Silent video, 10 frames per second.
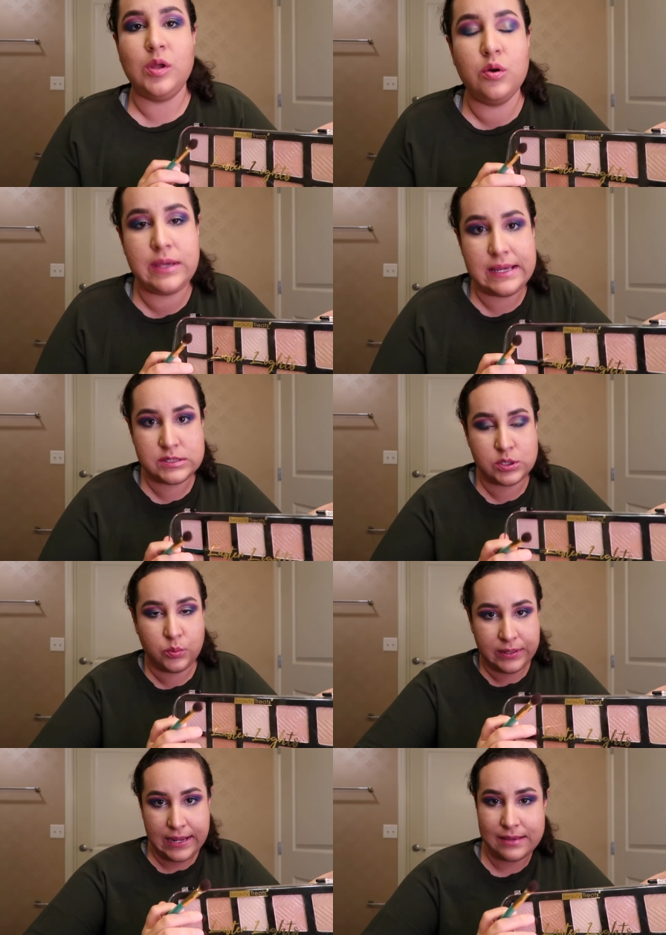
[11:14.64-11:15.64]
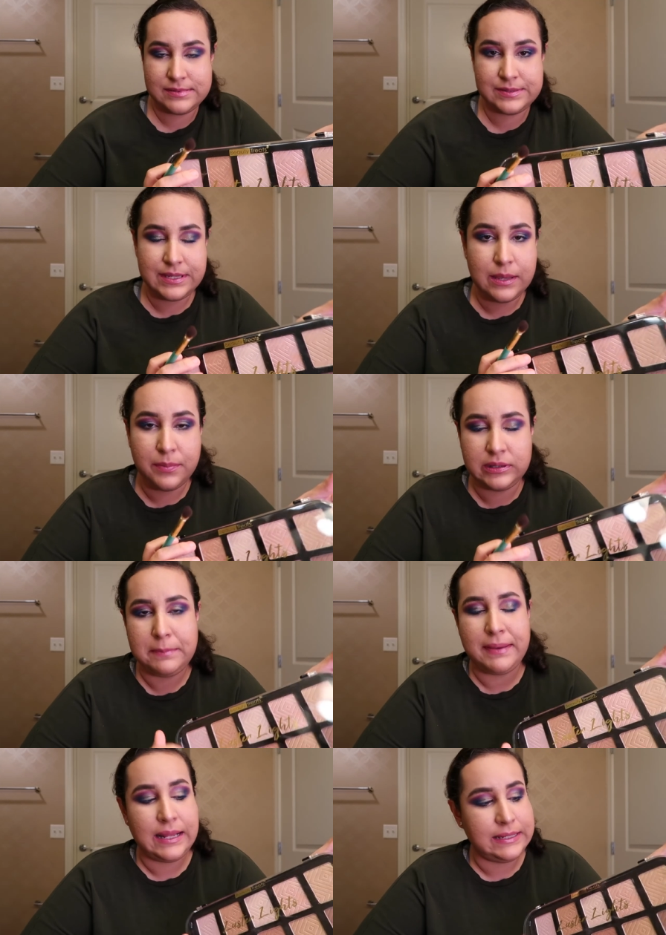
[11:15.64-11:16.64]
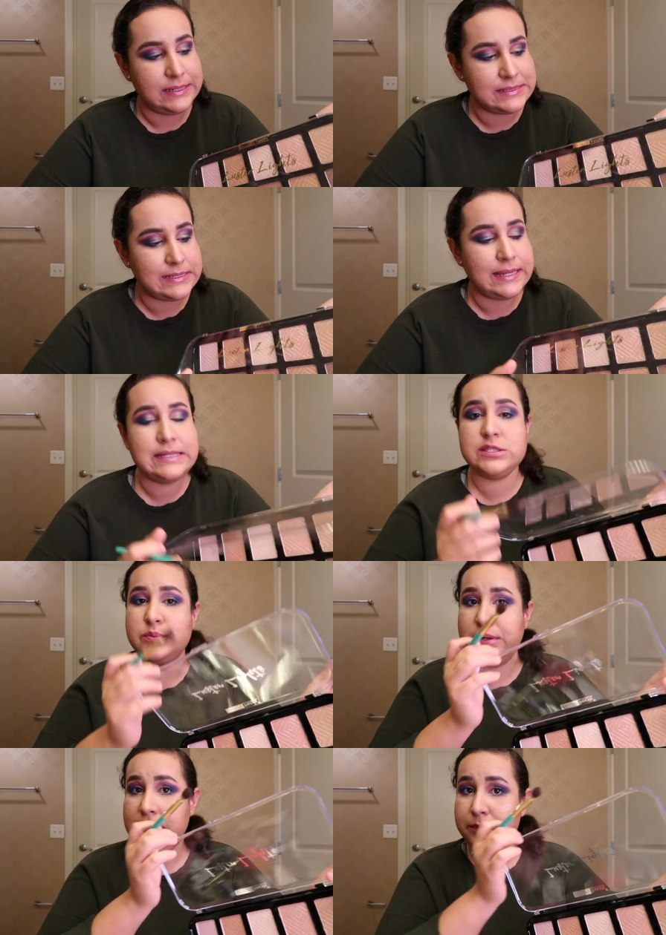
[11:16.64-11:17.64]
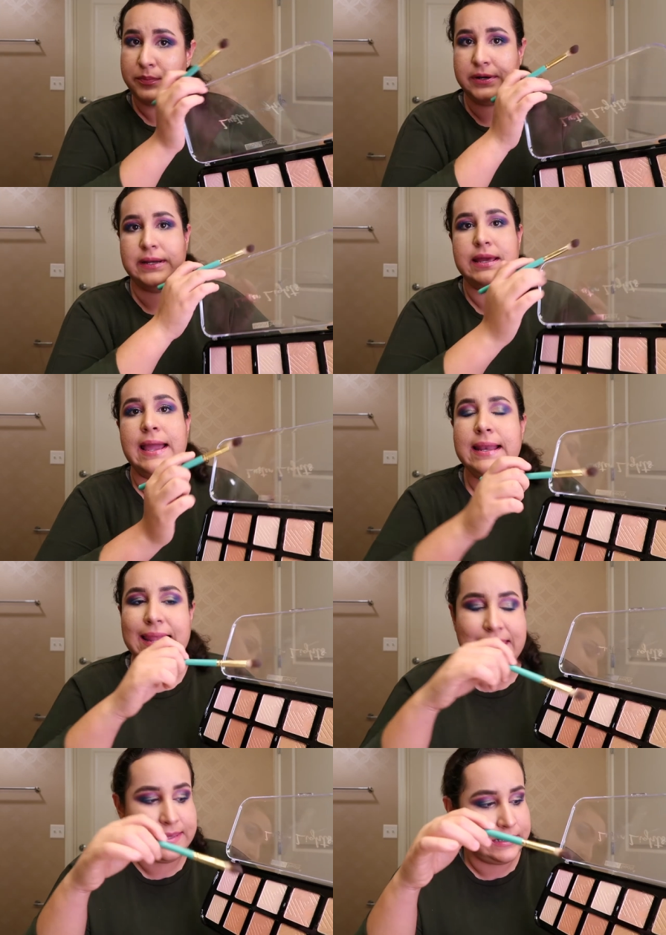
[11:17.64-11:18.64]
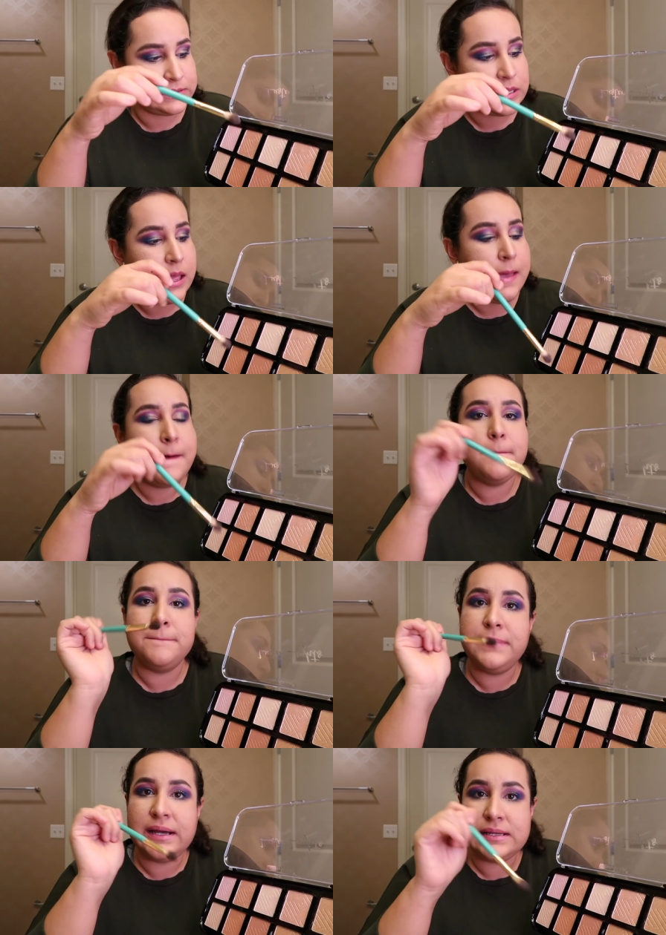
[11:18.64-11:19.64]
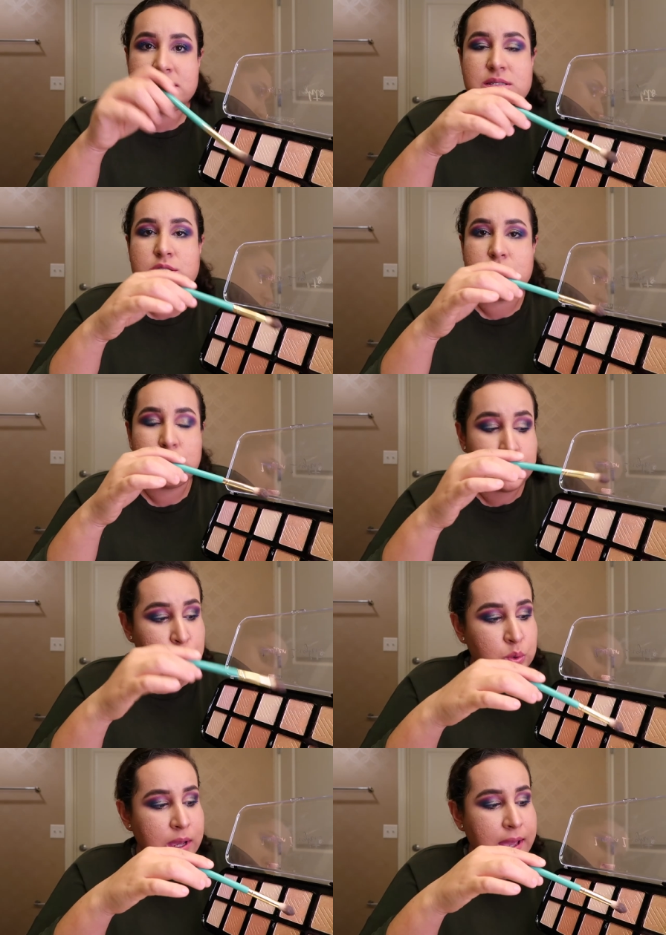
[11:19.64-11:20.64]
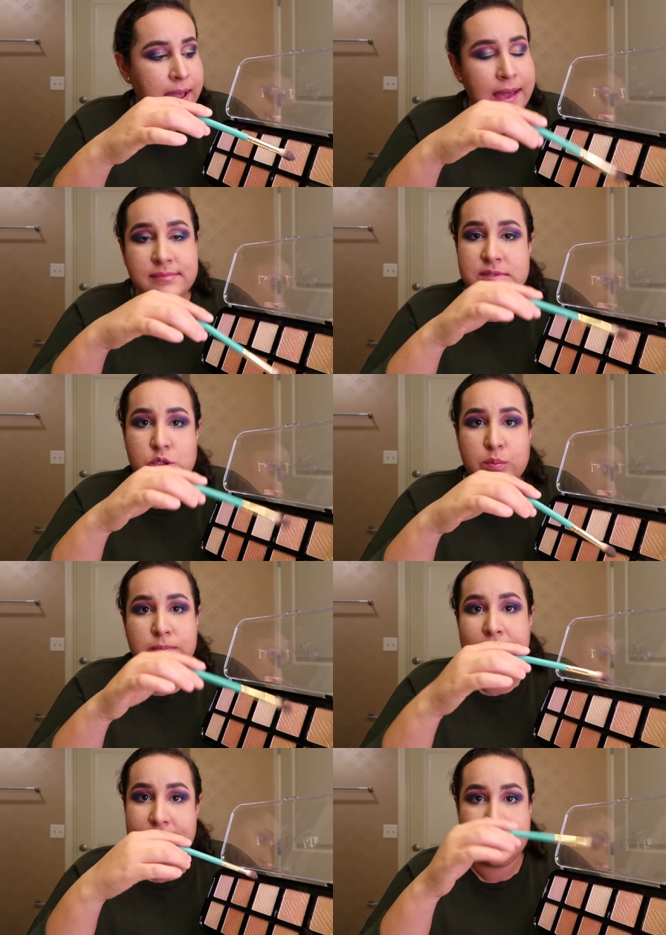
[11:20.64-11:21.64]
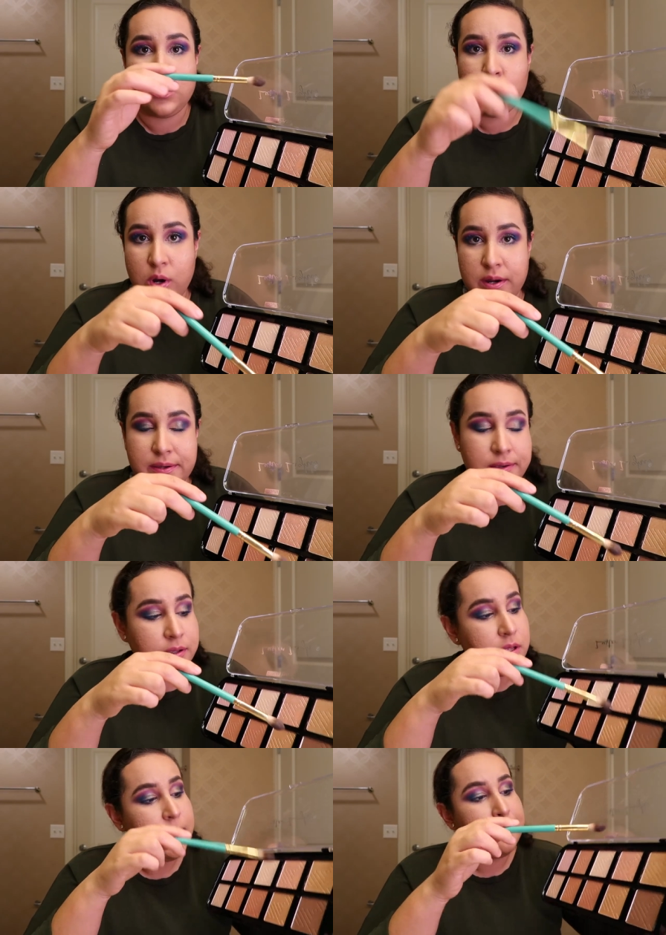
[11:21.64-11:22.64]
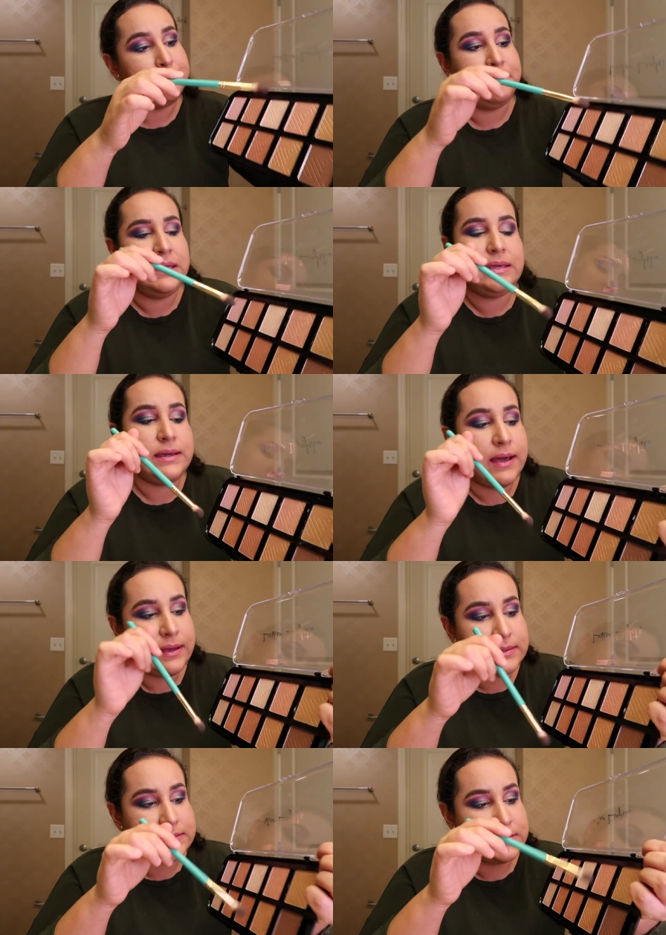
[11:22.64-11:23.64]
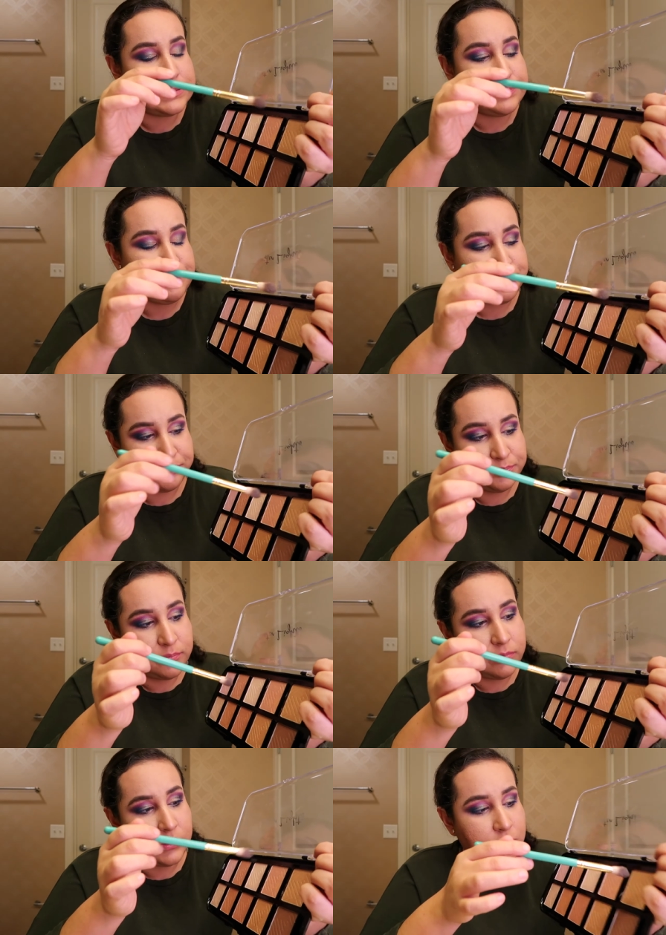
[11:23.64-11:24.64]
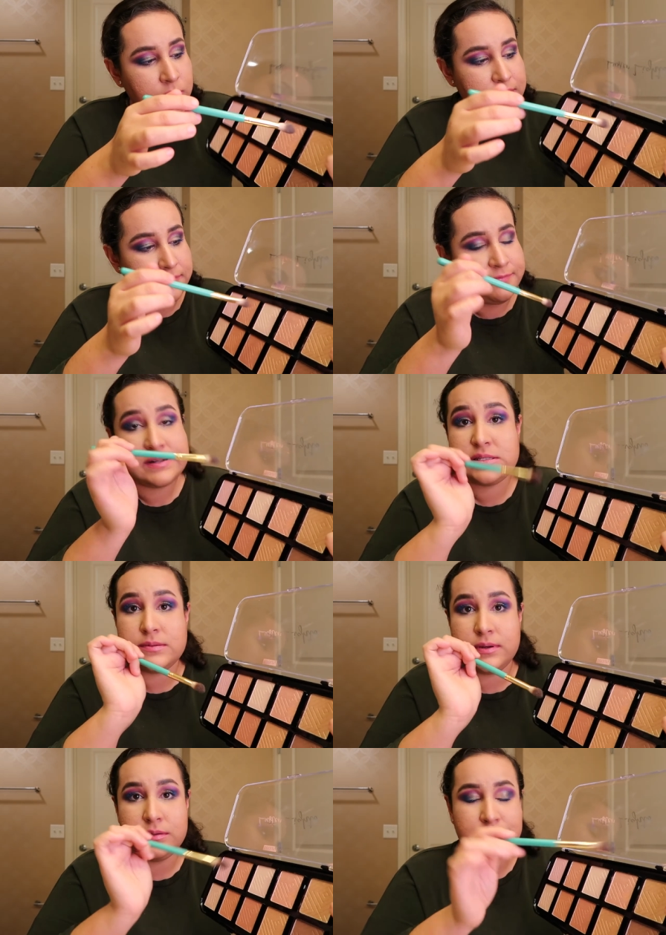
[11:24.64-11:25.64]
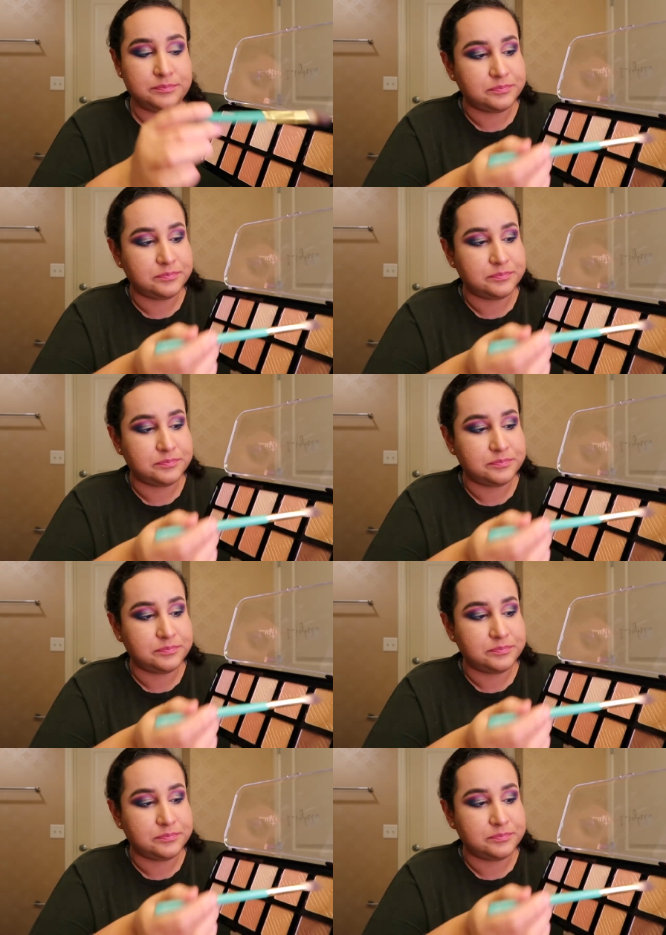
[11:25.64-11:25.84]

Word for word: Okay, so what I have to say about the palette is that it's really pretty. I like it, but you have to make it work because, okay, first of all,